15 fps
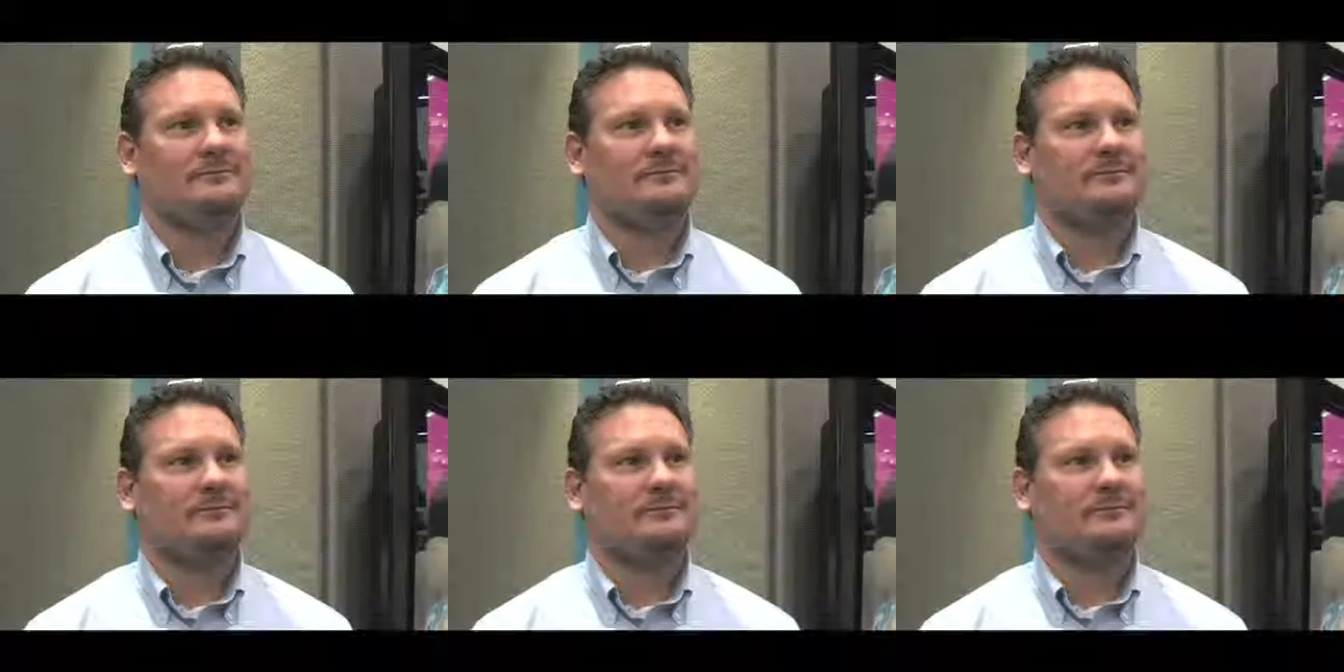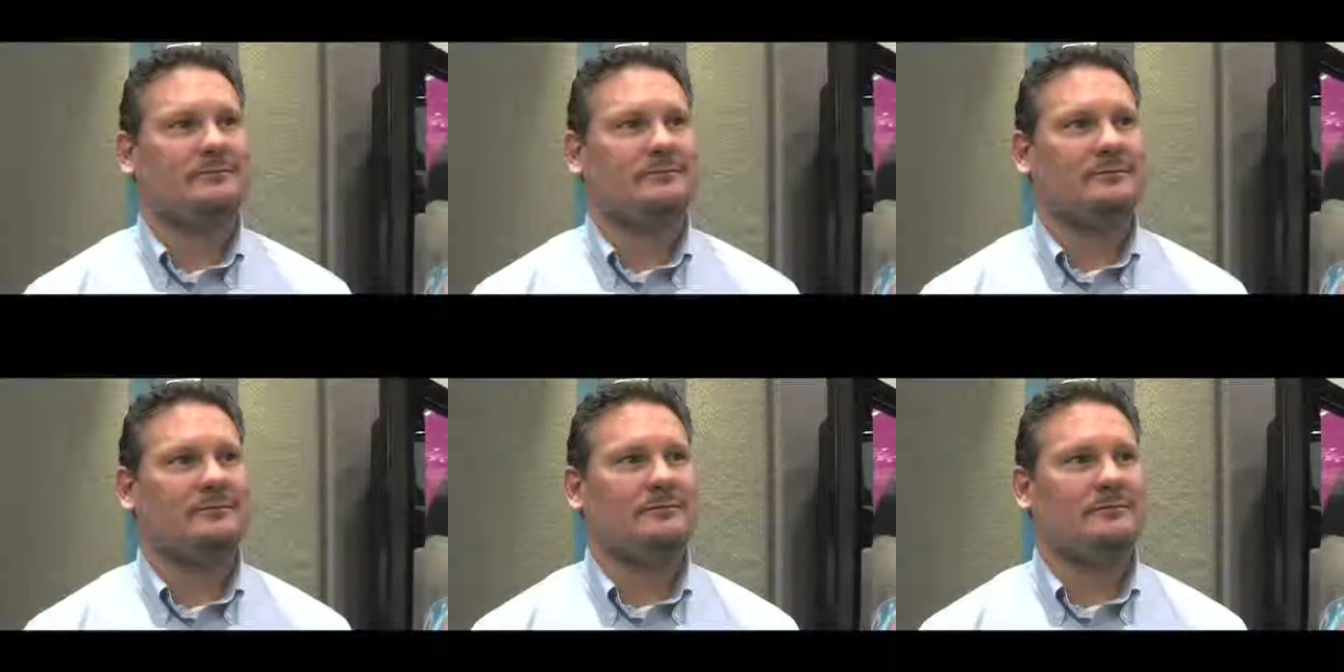both street
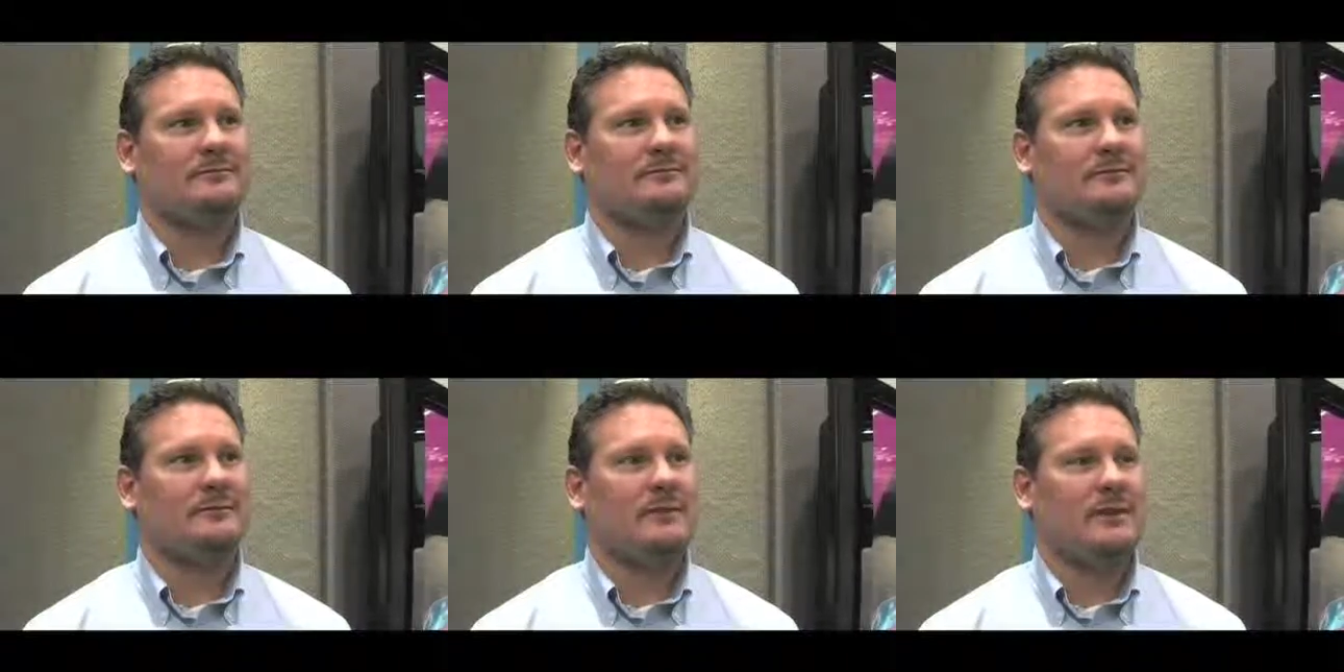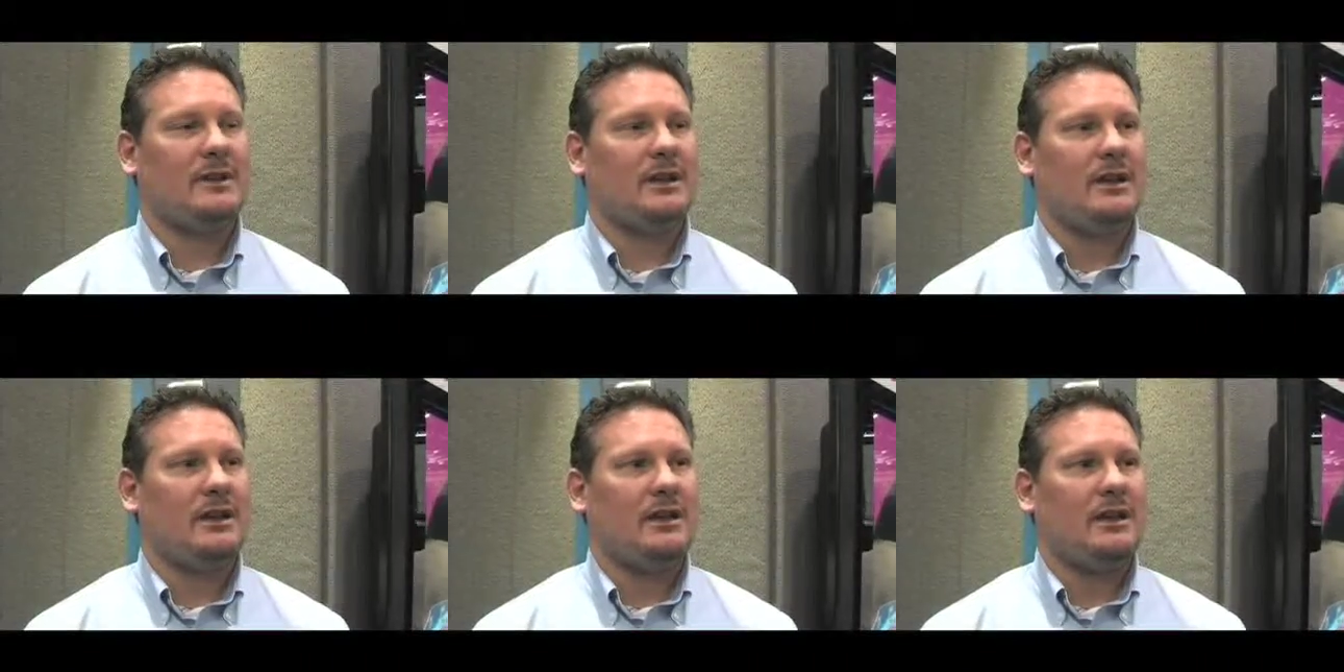performance and
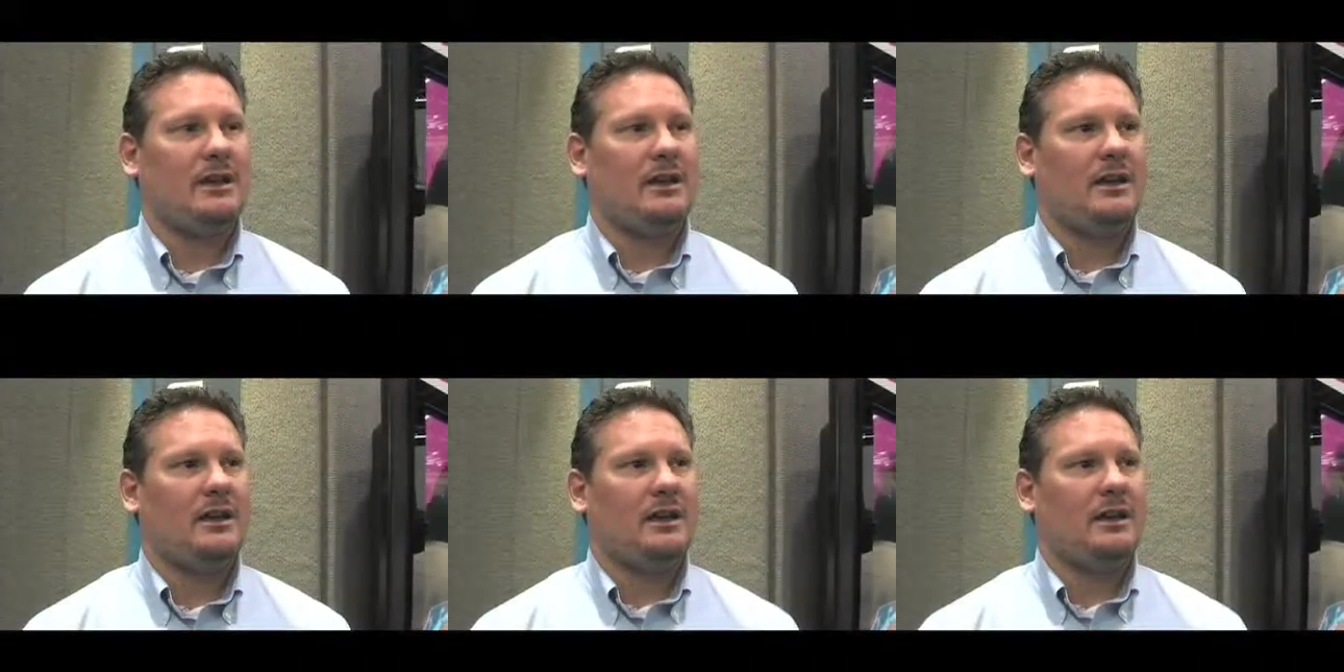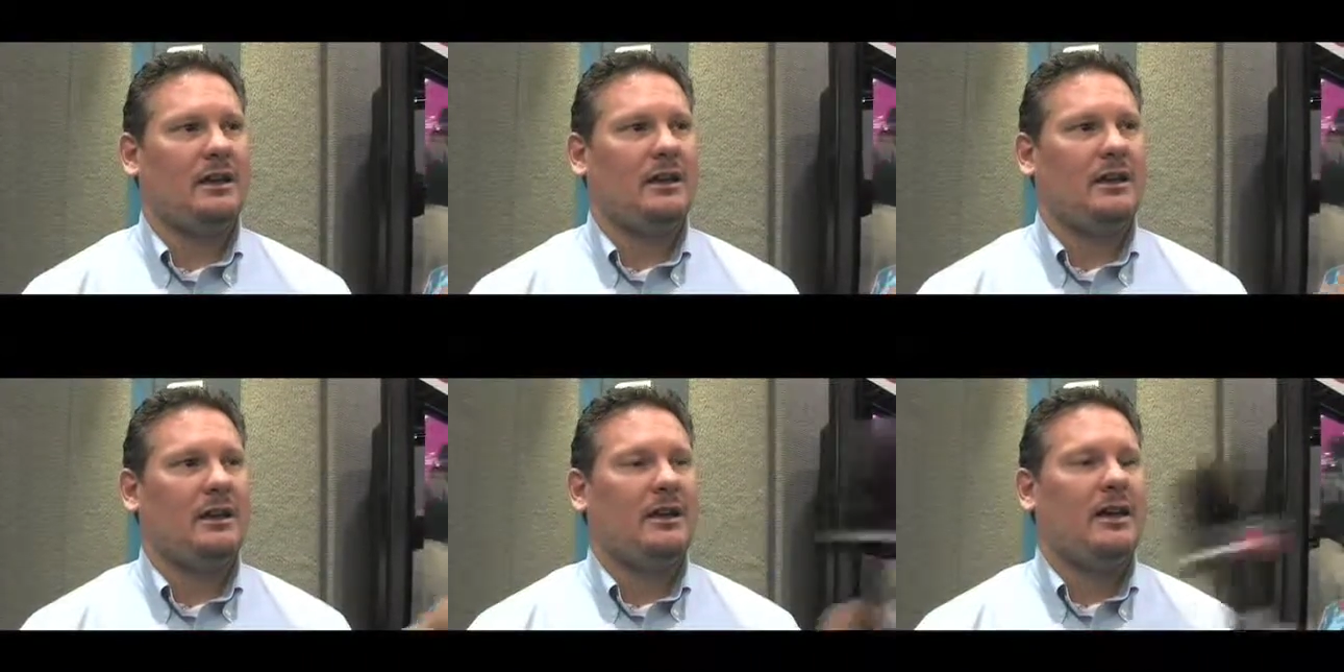racing type
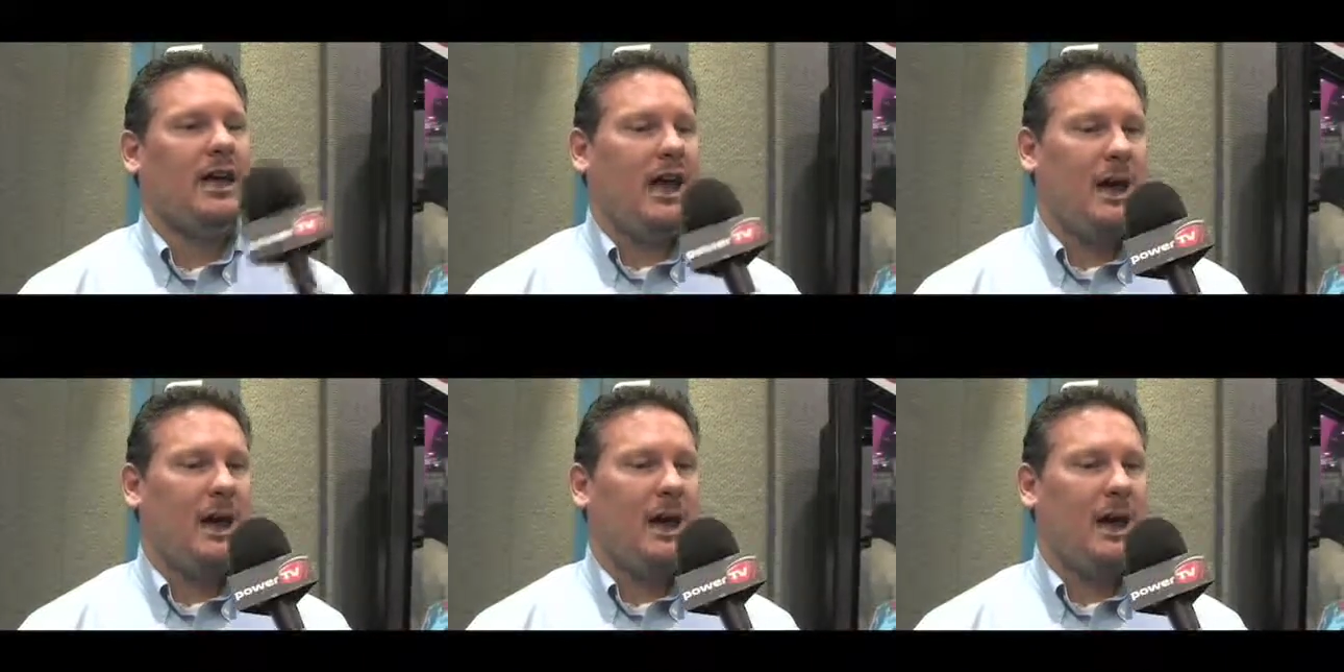applications?